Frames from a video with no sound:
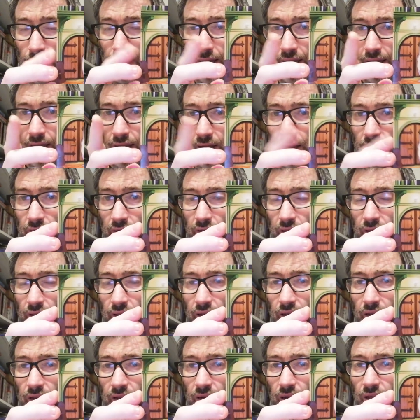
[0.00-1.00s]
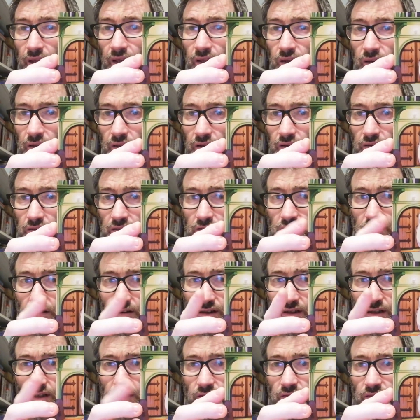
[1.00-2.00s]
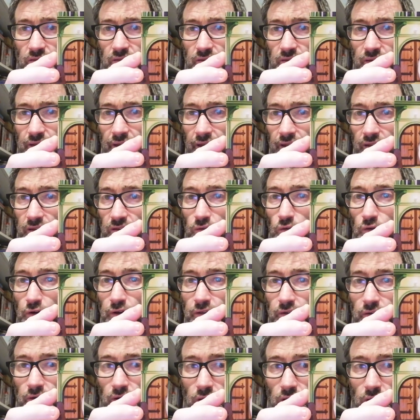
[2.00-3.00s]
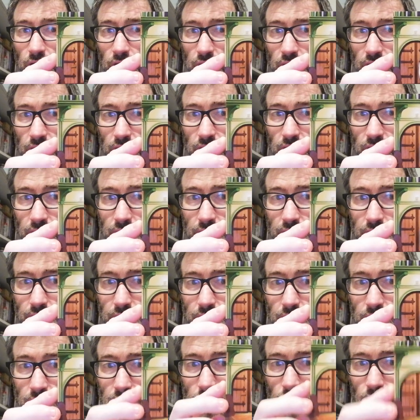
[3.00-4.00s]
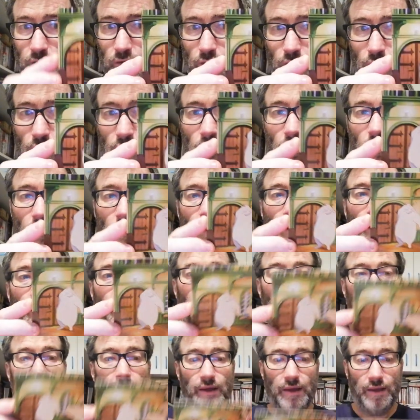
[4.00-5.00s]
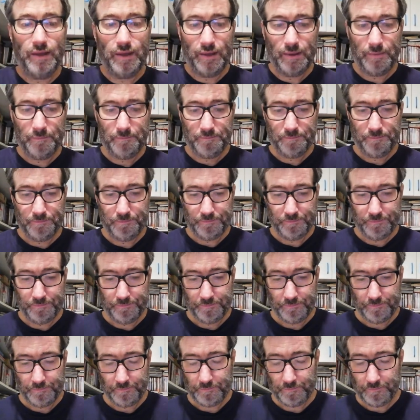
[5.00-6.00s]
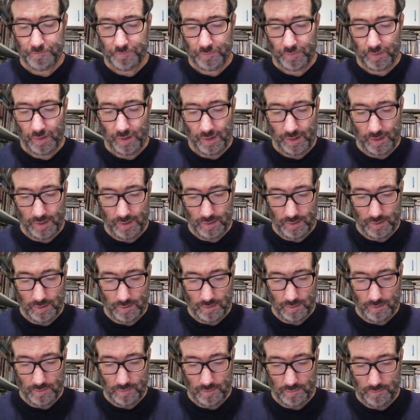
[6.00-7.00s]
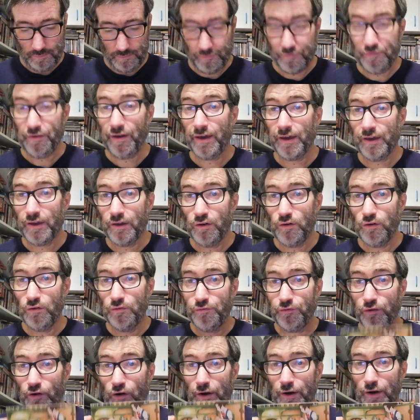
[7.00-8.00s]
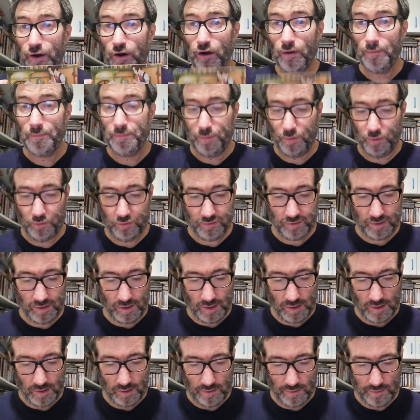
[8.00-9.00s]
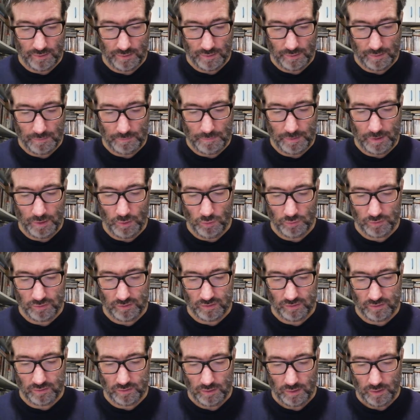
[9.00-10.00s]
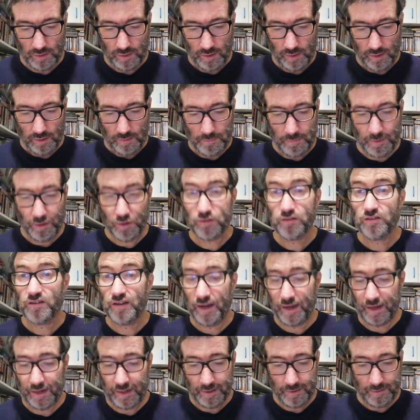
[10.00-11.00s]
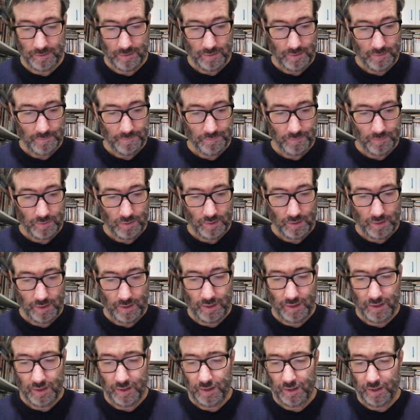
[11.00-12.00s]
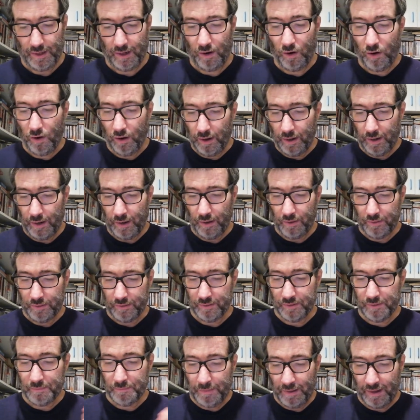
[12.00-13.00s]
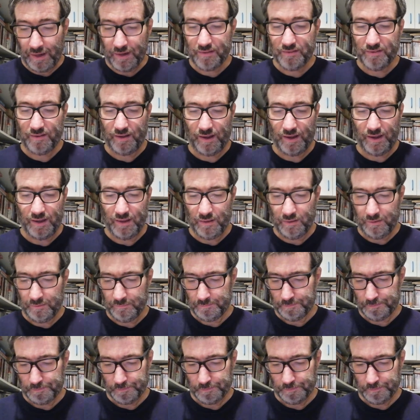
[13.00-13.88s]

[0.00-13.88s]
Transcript: and in English it's Cat Returns. So um, thank you for your postcard Mio Mio-chan. Uh, on the backside